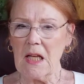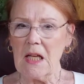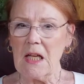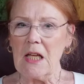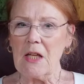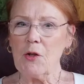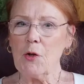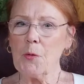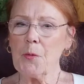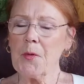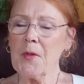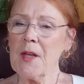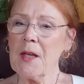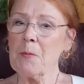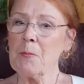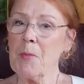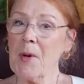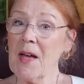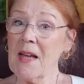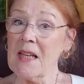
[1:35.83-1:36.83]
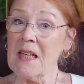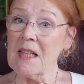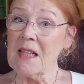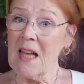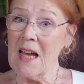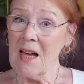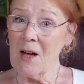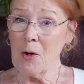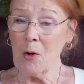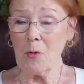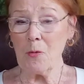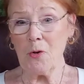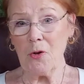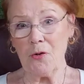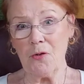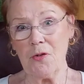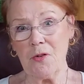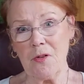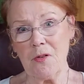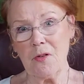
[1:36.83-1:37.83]
You think by now,
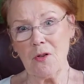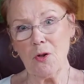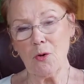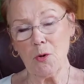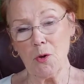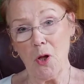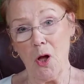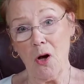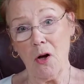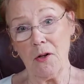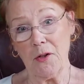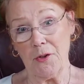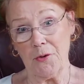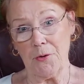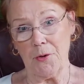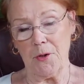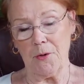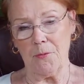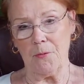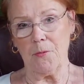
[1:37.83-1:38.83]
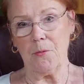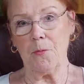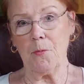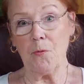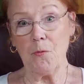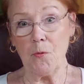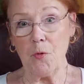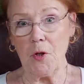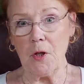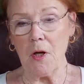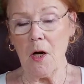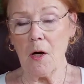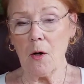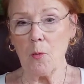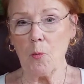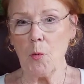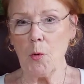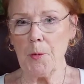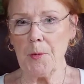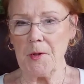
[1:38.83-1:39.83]
because she's no longer a
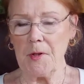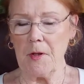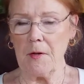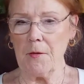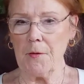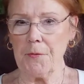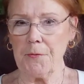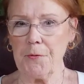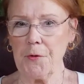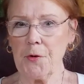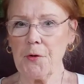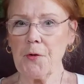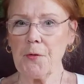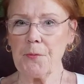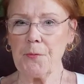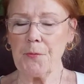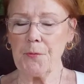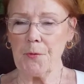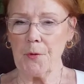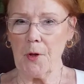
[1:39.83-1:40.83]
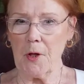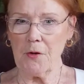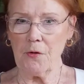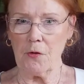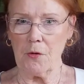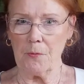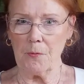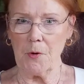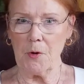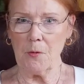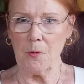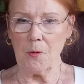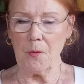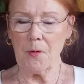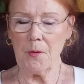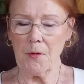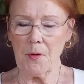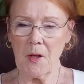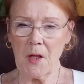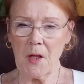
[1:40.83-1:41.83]
young woman in the first flush of youth,